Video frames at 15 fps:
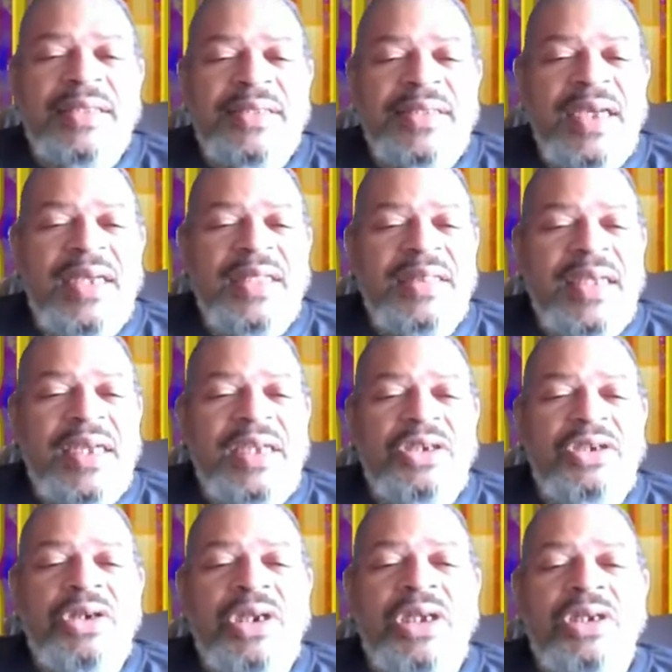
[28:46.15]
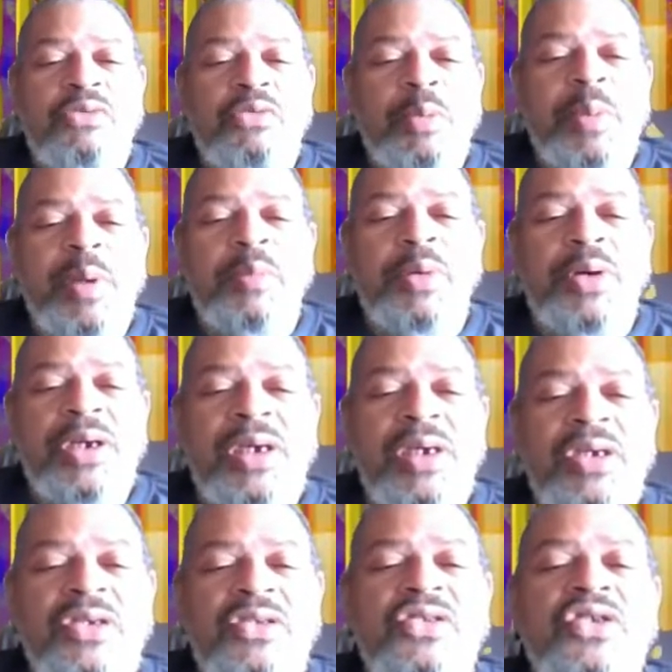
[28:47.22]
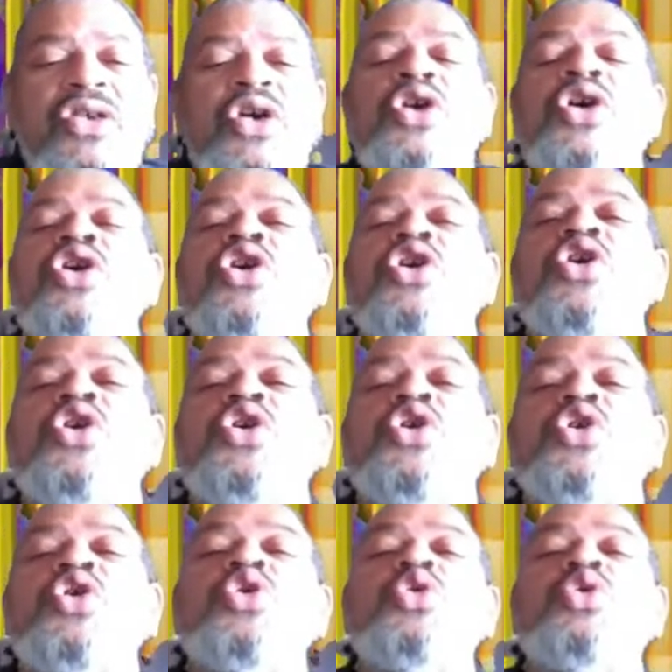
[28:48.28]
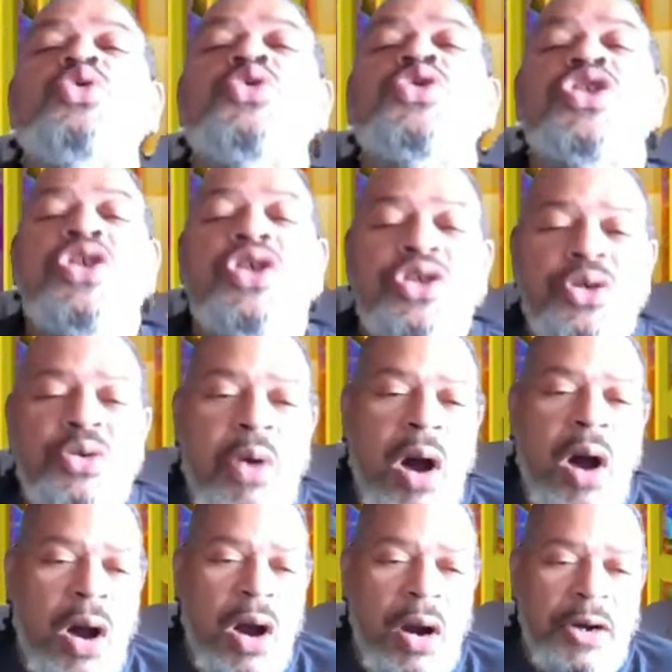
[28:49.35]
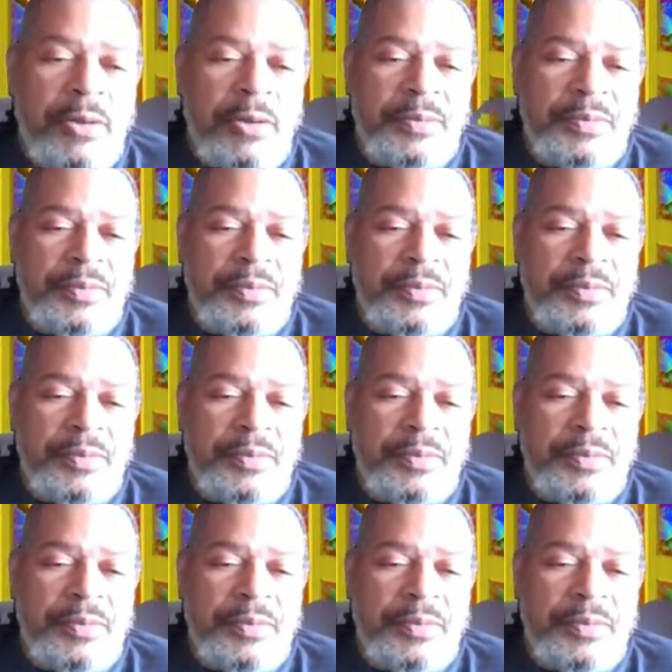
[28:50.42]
The second thing you need to remember is whose you are.